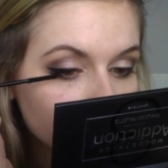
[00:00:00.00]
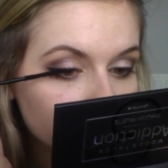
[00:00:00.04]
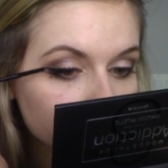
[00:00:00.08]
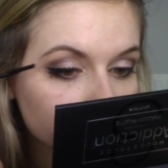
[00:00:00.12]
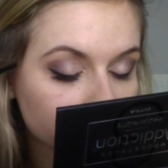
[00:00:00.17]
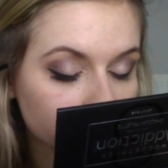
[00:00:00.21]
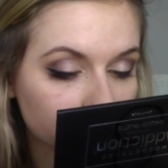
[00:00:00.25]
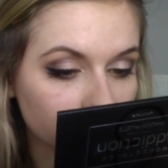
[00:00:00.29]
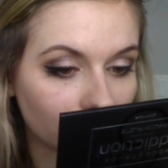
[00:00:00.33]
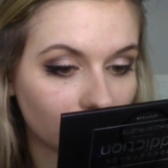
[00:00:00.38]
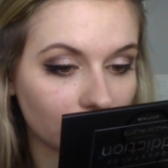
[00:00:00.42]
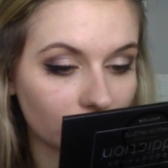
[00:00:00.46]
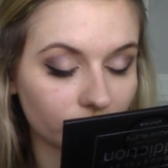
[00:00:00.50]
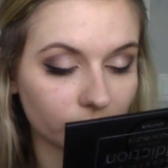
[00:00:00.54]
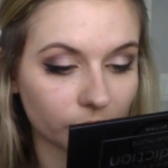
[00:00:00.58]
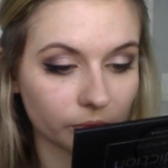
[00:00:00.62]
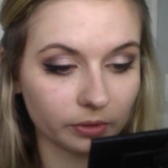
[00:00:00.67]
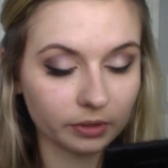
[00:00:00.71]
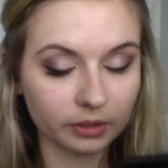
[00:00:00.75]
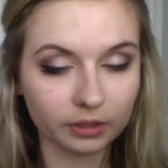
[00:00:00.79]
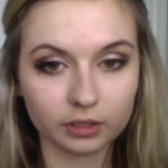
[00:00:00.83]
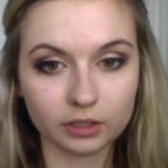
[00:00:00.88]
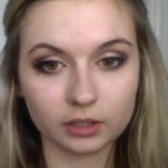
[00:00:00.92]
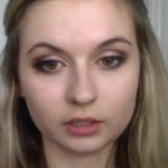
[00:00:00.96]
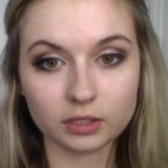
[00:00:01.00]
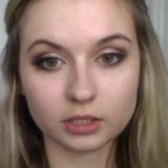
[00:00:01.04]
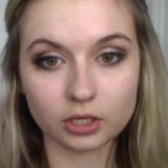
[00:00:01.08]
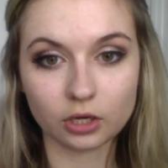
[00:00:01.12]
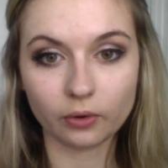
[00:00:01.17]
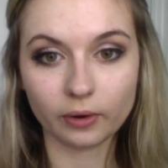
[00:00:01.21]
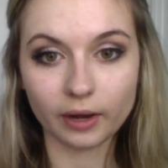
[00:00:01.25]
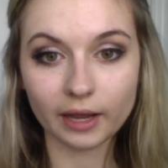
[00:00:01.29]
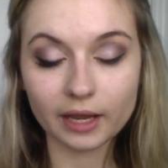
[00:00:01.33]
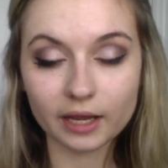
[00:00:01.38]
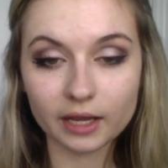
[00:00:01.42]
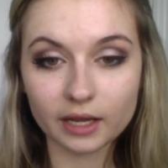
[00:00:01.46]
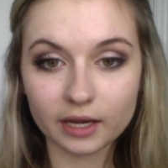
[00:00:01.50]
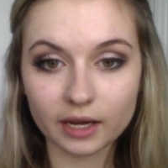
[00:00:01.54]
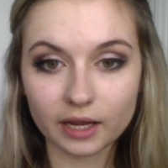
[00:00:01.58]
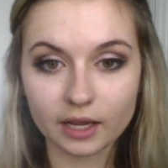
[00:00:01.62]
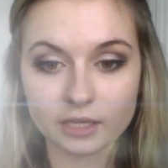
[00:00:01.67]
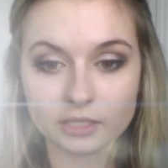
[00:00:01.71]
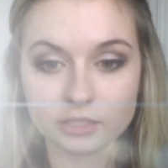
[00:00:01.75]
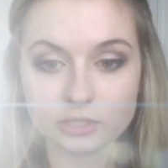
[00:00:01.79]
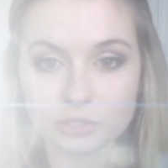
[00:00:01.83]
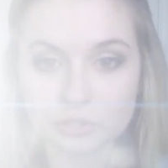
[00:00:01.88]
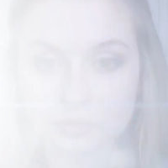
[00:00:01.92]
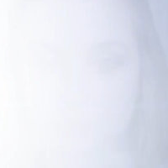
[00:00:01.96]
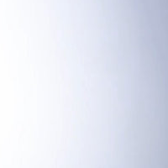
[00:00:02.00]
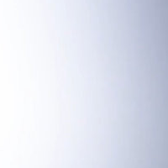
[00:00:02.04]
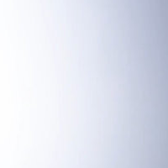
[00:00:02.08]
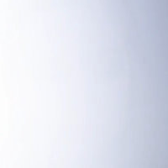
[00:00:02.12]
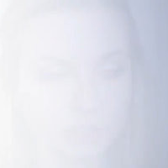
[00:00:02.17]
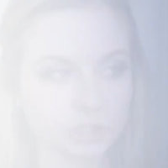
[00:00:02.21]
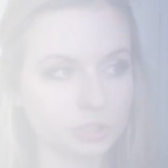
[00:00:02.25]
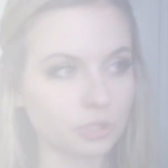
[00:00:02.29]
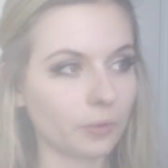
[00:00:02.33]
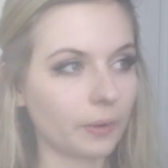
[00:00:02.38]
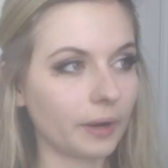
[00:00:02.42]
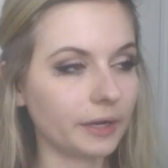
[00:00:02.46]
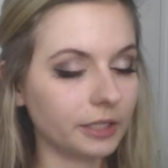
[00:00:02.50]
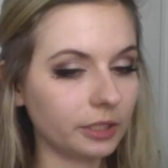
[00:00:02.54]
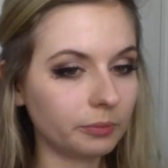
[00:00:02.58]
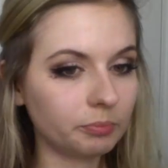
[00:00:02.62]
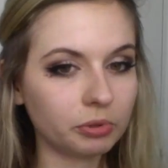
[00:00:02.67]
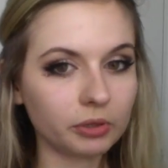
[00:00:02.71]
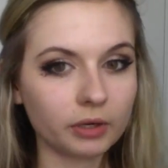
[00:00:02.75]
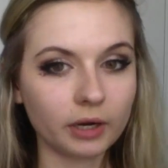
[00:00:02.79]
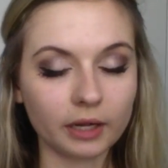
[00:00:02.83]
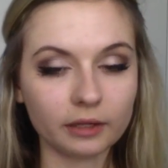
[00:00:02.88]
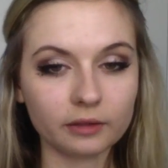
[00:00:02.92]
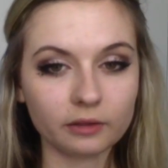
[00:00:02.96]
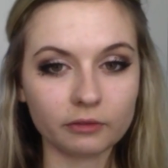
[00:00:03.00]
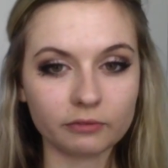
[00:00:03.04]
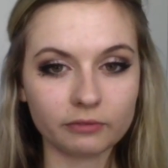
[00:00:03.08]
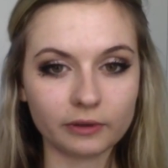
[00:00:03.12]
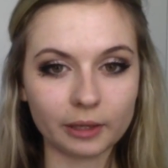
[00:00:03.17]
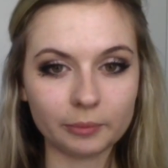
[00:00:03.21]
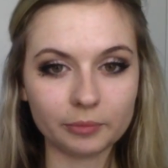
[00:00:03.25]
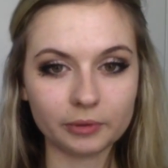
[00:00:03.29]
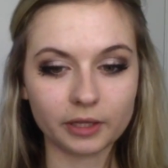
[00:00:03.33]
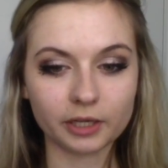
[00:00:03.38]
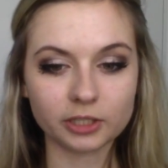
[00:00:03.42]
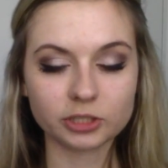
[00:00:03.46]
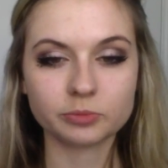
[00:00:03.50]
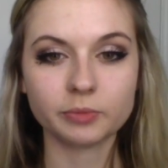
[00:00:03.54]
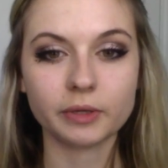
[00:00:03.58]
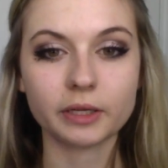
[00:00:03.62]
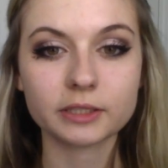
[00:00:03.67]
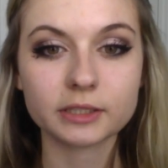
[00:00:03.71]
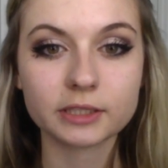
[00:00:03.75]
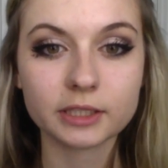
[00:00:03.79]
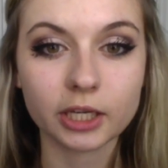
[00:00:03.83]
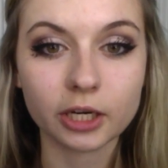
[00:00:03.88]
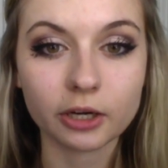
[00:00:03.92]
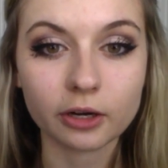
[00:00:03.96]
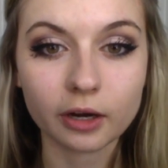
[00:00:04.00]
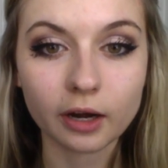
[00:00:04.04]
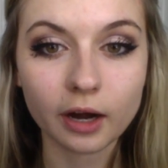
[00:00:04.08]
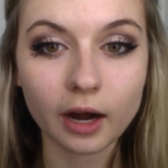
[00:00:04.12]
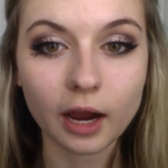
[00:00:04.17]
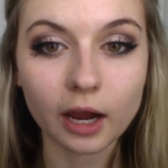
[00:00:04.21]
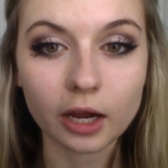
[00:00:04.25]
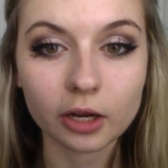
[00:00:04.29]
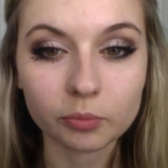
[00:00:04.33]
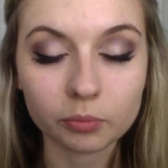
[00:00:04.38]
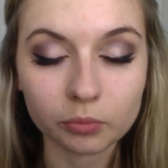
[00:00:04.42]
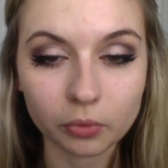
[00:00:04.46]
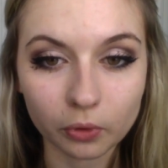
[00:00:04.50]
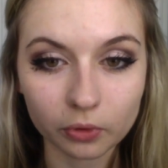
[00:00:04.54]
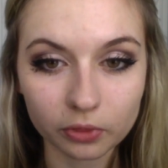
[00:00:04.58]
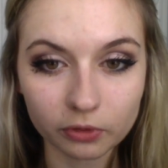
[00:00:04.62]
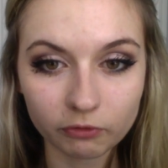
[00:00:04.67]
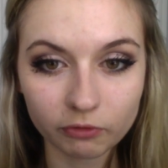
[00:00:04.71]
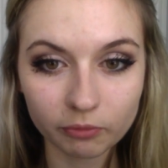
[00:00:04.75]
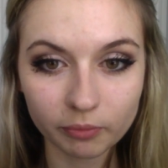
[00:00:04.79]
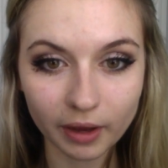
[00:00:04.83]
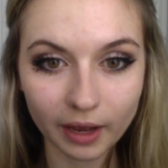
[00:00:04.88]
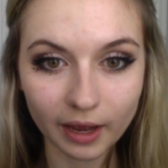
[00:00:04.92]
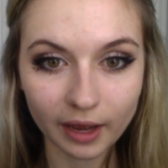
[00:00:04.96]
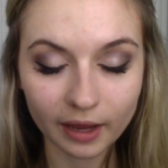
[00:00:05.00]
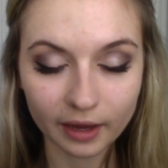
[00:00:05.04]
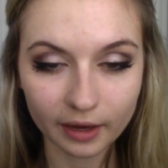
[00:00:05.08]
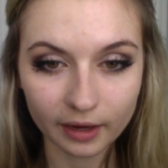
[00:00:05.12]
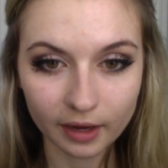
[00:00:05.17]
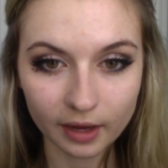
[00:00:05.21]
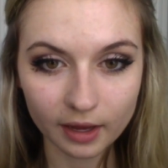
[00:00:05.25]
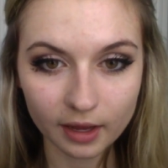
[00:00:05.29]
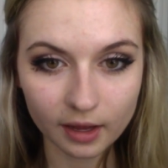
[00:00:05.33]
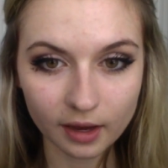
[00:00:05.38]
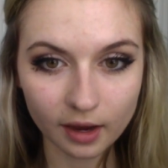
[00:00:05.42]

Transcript: So I'm going to go ahead and do it. So I did put on the Fiber Lash Mascara on both of my,